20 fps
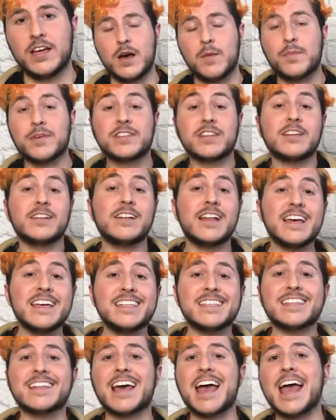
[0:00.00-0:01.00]
But the
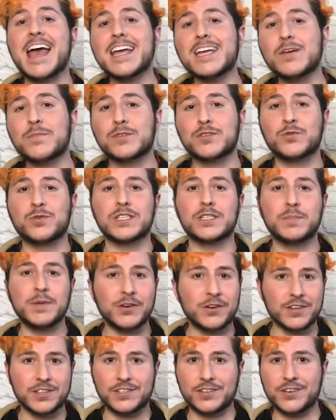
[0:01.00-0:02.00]
delays and the hangups you
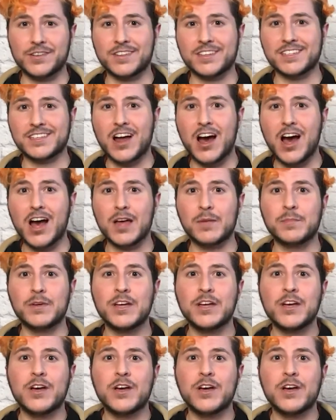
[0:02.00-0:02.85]
experience during this time